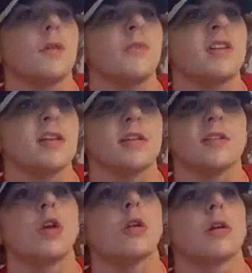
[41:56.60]
Edmonton
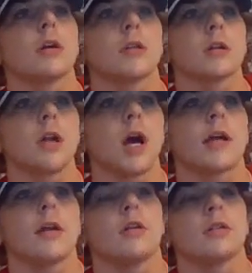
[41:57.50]
is no longer on the
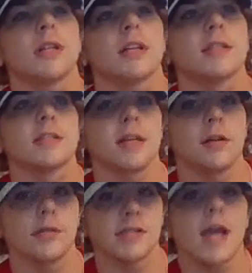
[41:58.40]
clock. It looks like it's
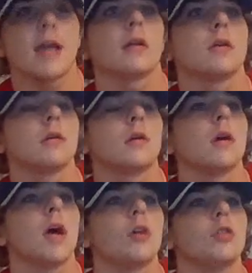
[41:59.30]
San Jose.
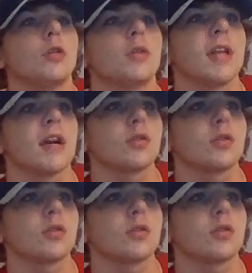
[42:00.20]
I don't know what the